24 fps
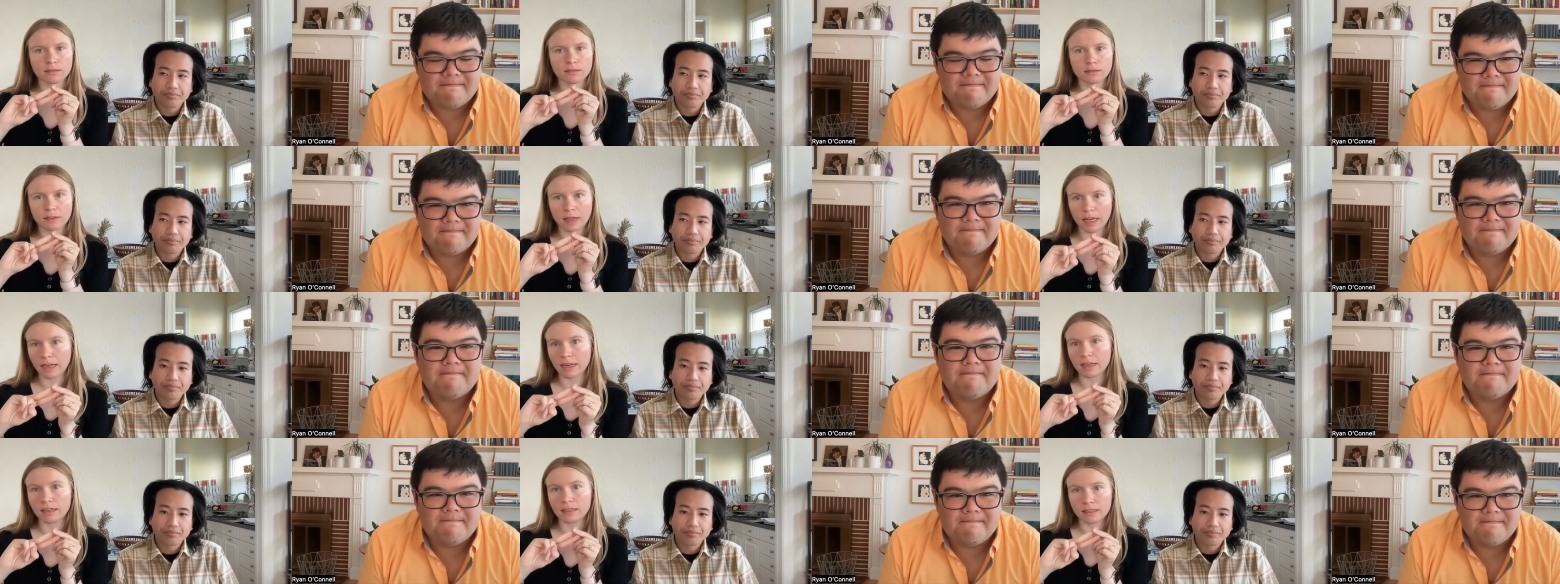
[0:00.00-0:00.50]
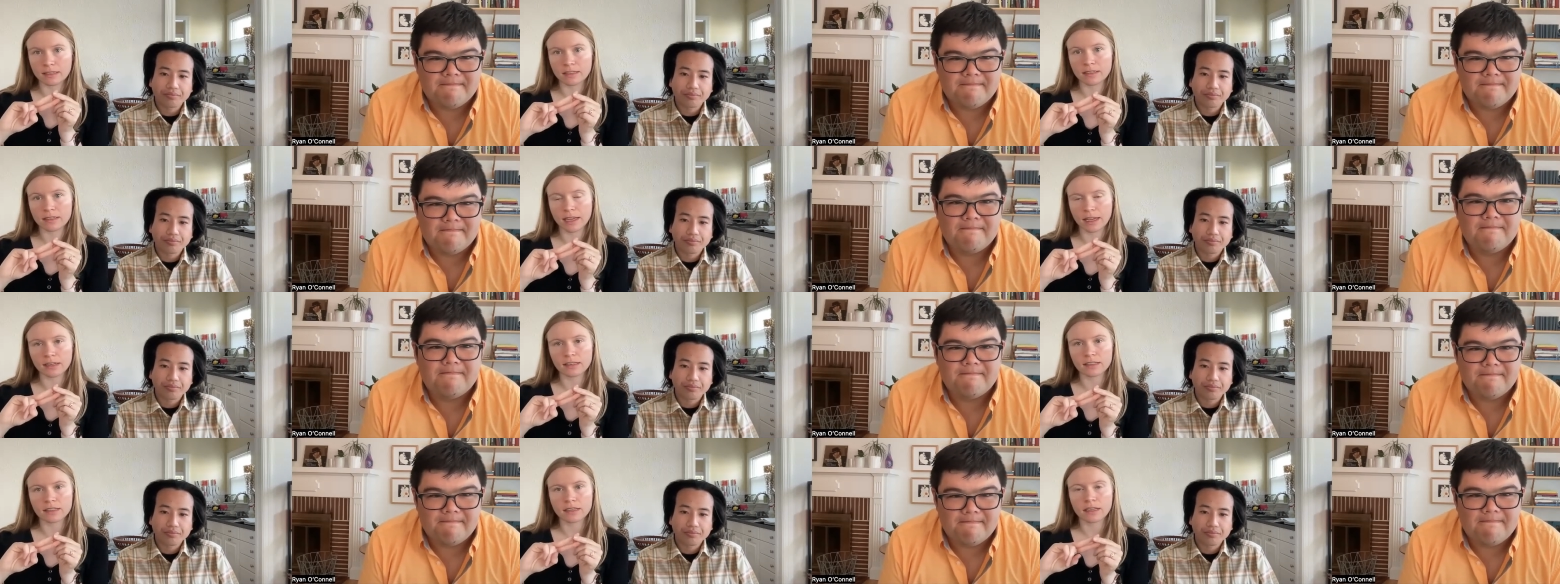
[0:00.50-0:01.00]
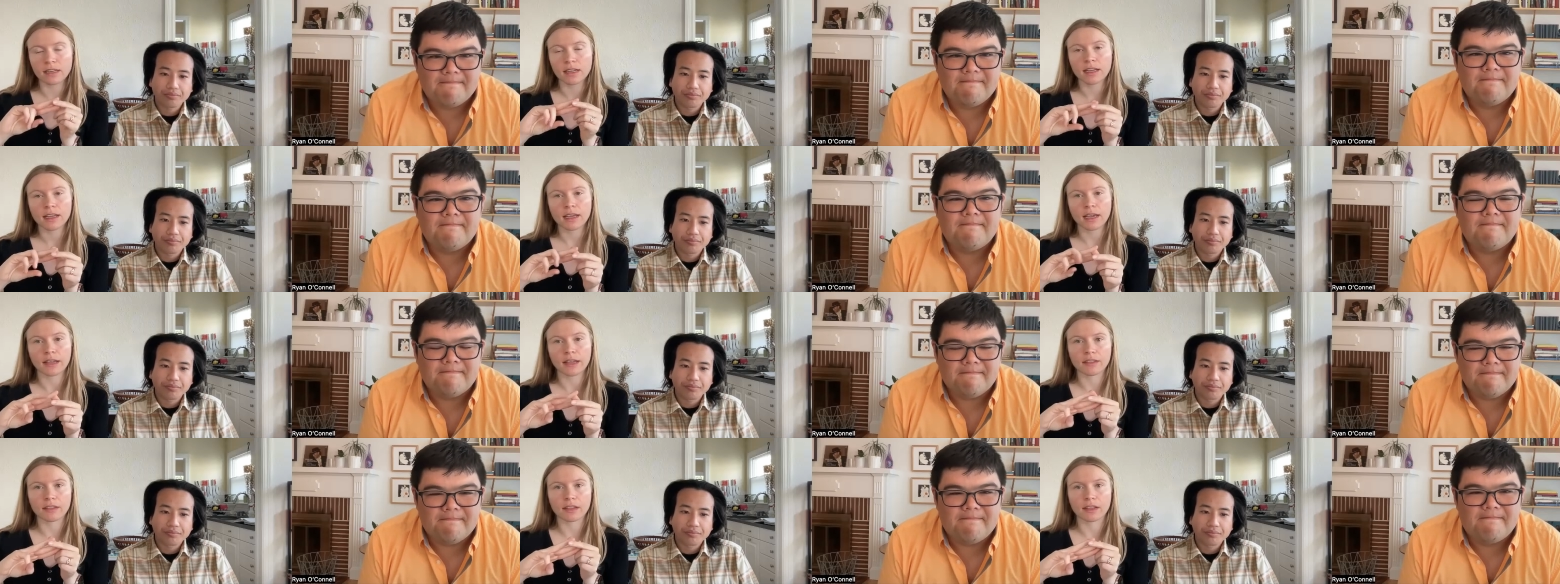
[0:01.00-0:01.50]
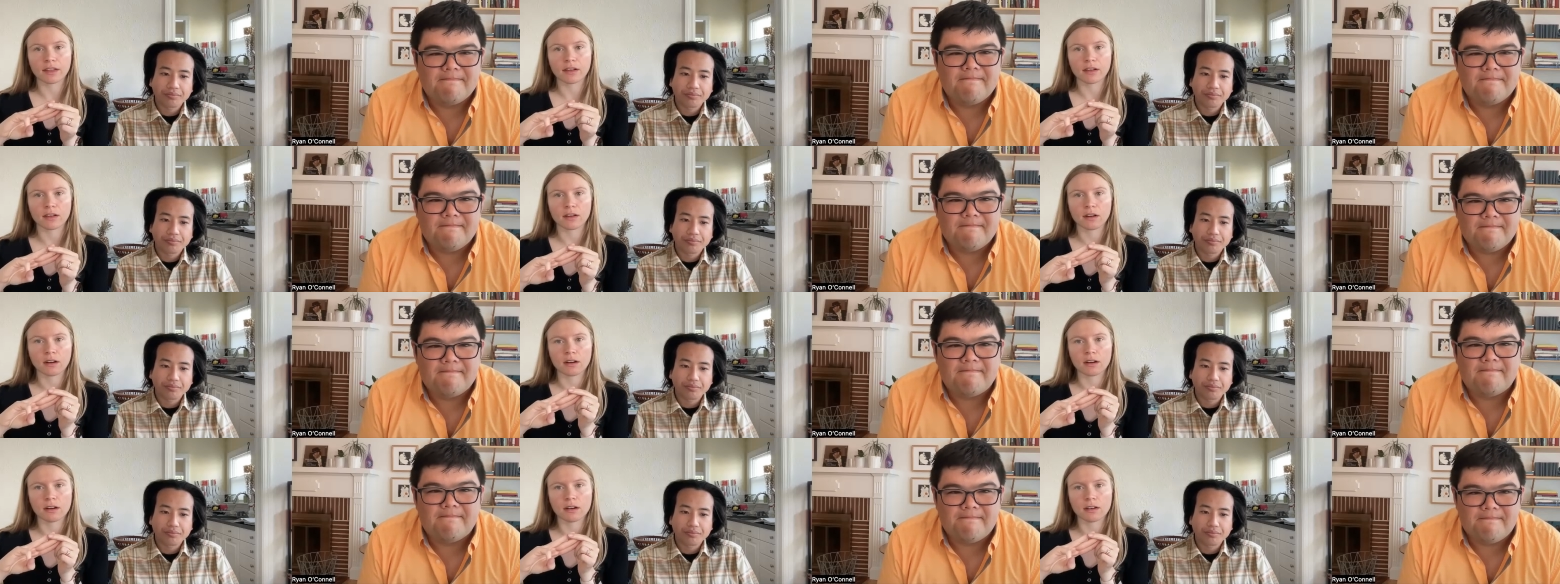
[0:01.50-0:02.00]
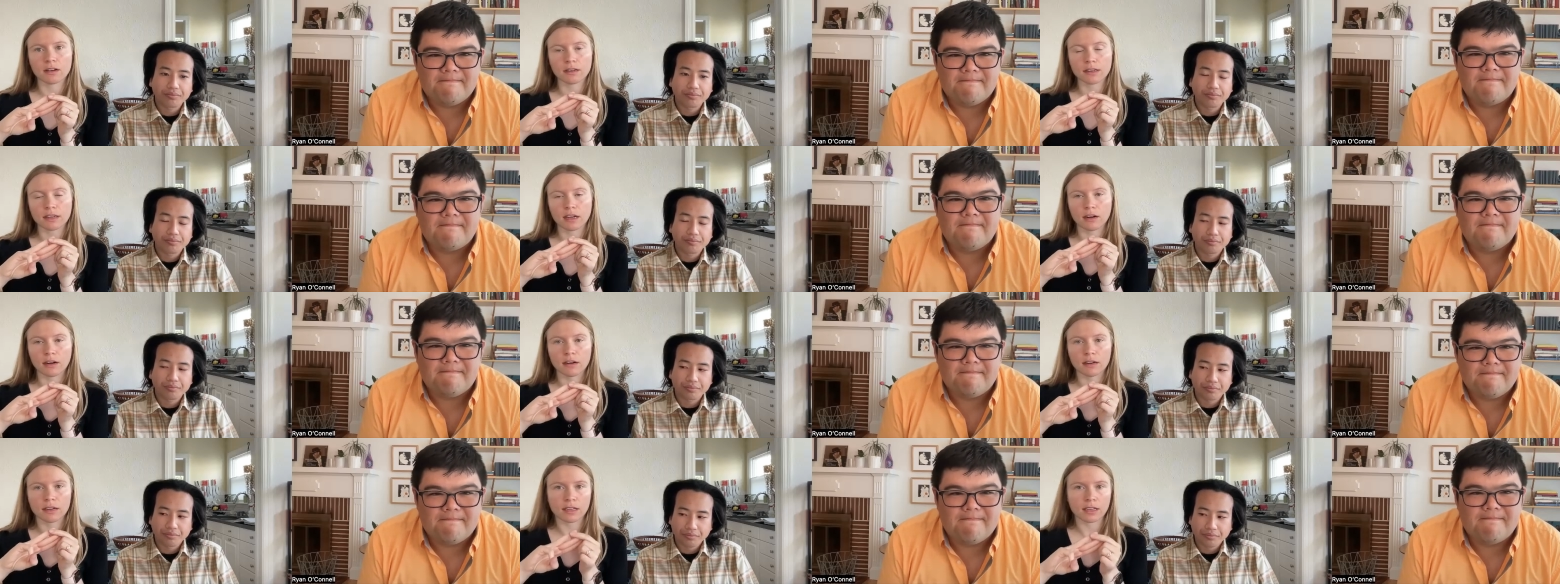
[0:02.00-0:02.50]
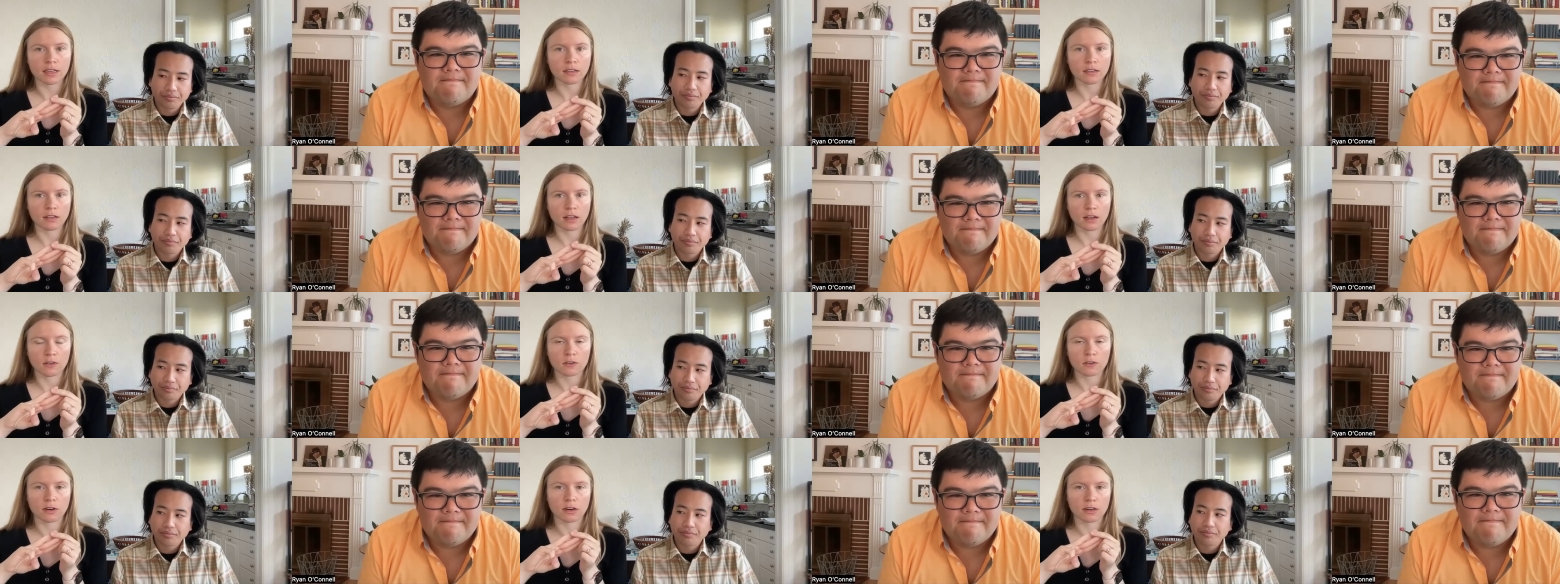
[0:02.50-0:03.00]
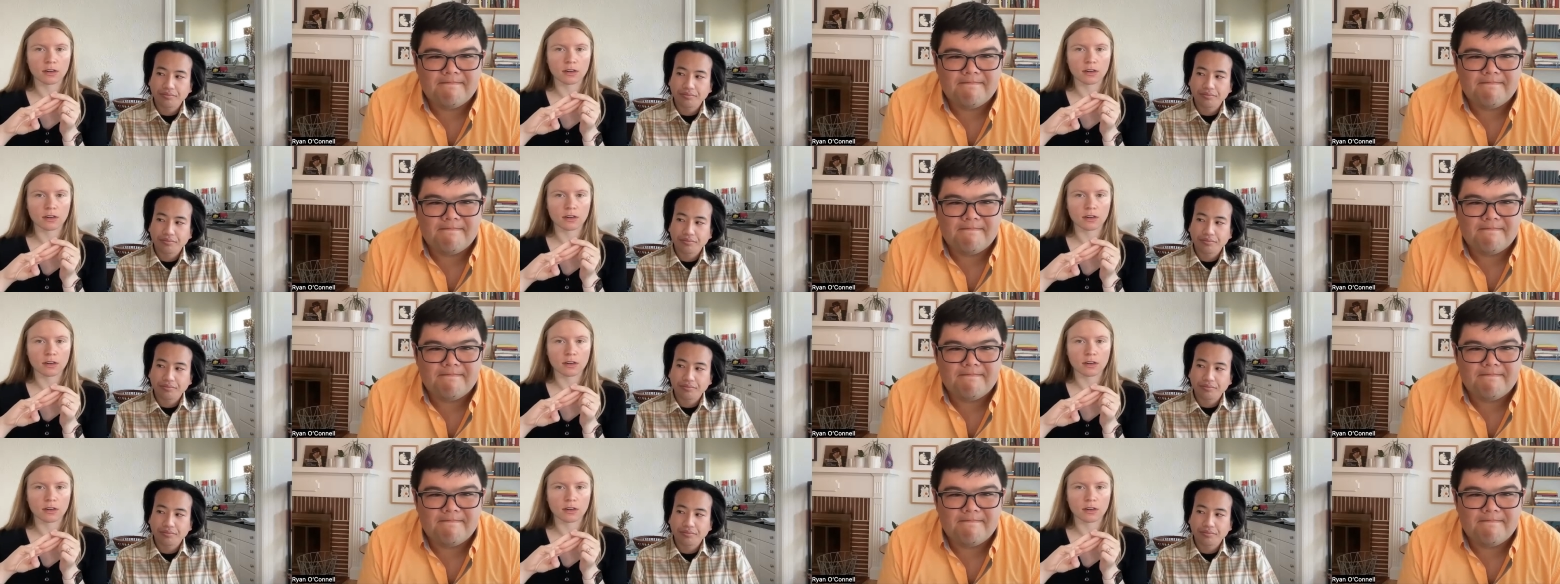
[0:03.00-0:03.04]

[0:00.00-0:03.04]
Speaker 1: end date, and then our HELOC, or our